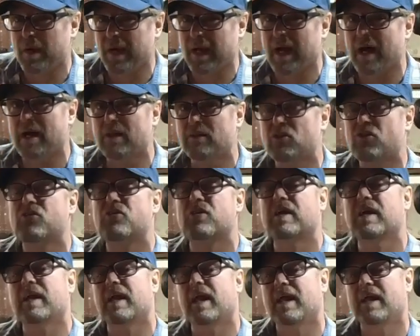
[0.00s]
my garden just
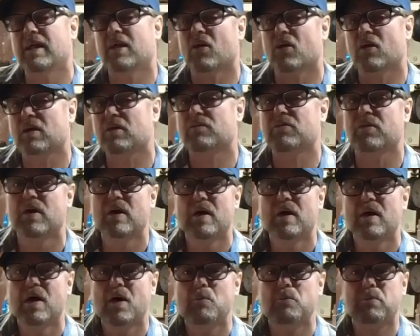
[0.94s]
to get any kind of
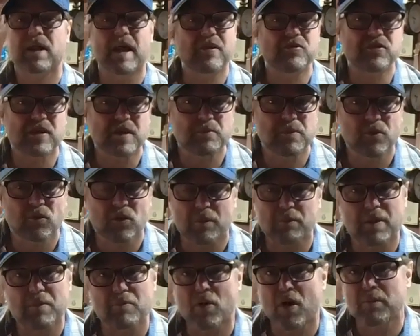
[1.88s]
plastic
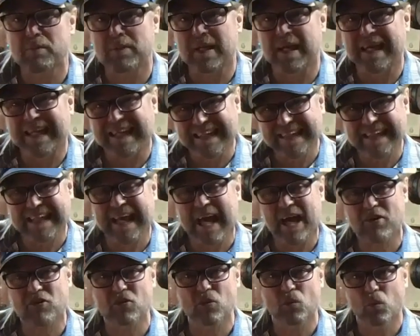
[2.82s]
buildup that might be in the
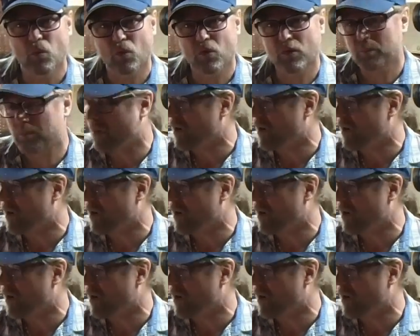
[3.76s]
actual water